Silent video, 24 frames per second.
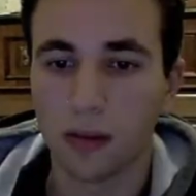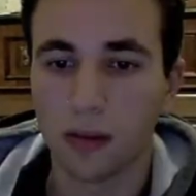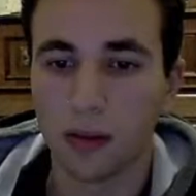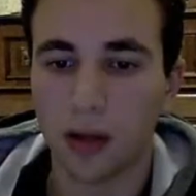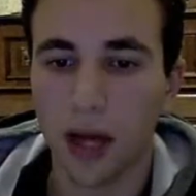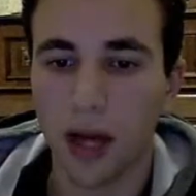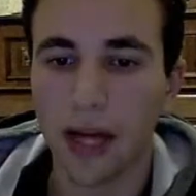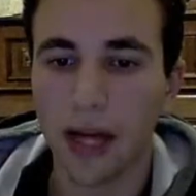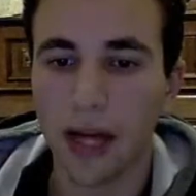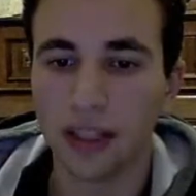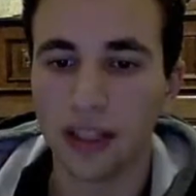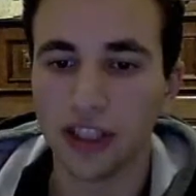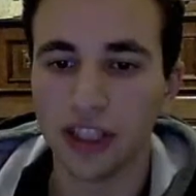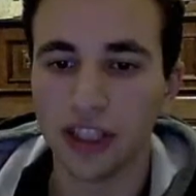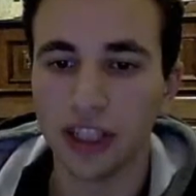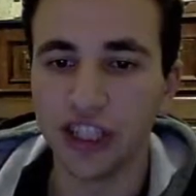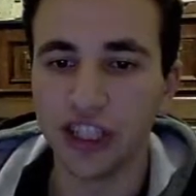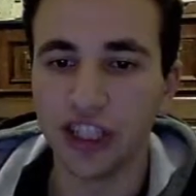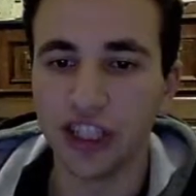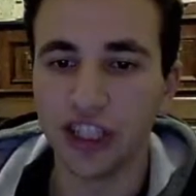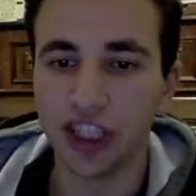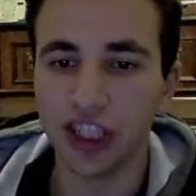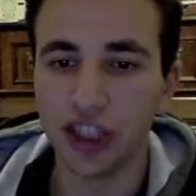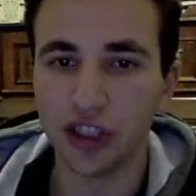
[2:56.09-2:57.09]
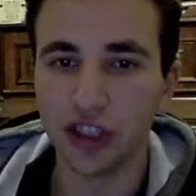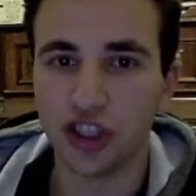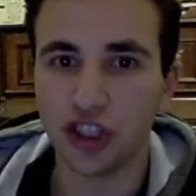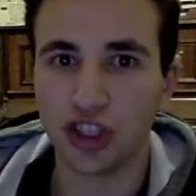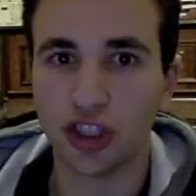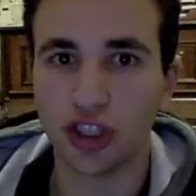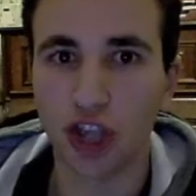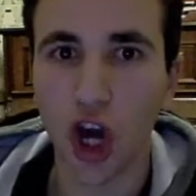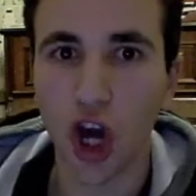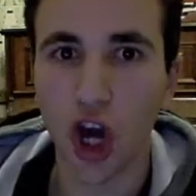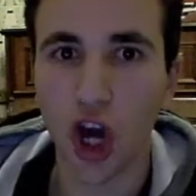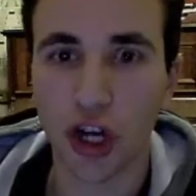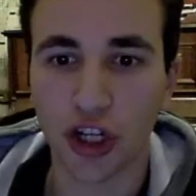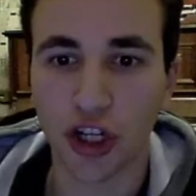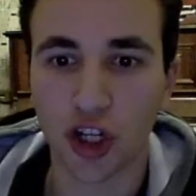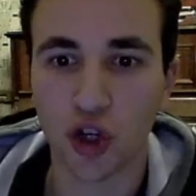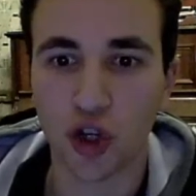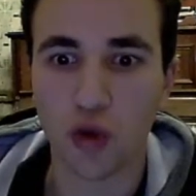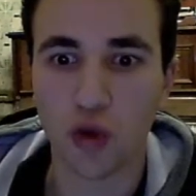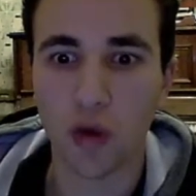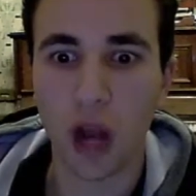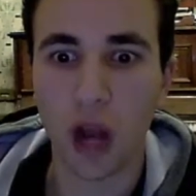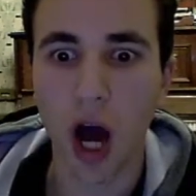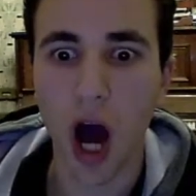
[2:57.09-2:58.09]
as it is
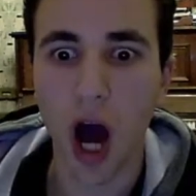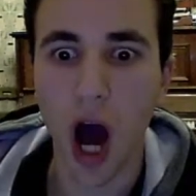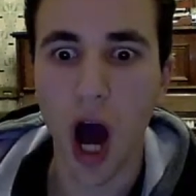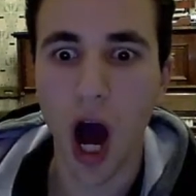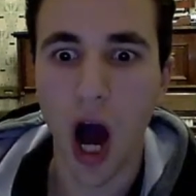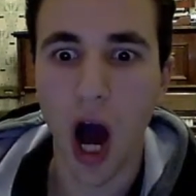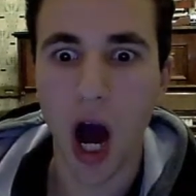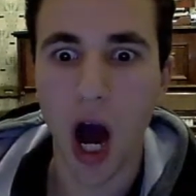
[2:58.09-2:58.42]
circular.